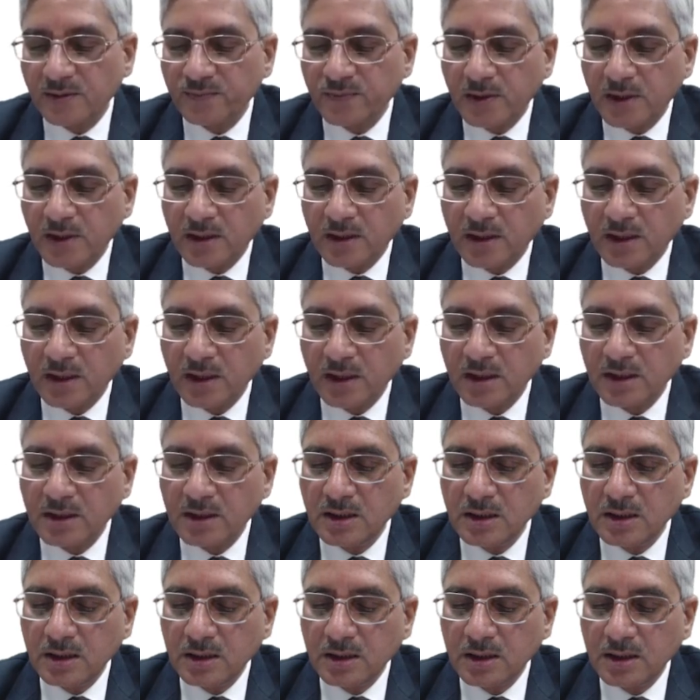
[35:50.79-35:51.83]
for
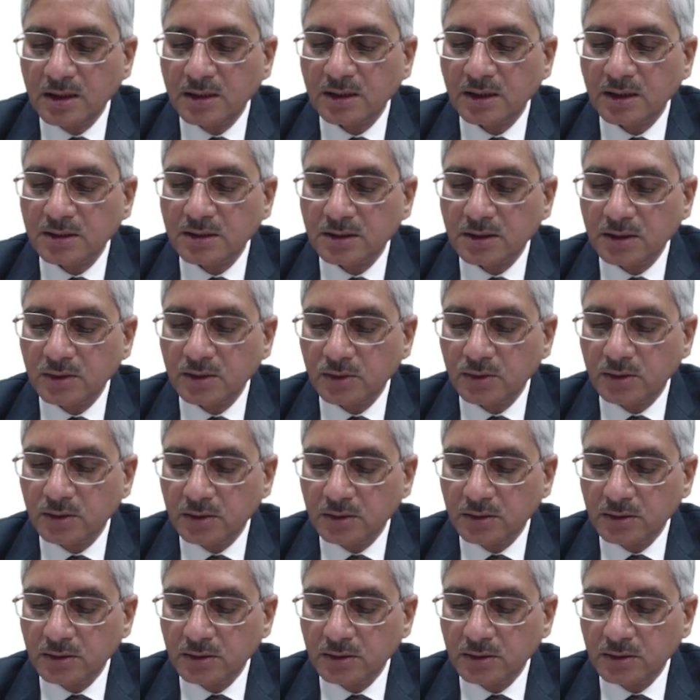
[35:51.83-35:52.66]
any eta 0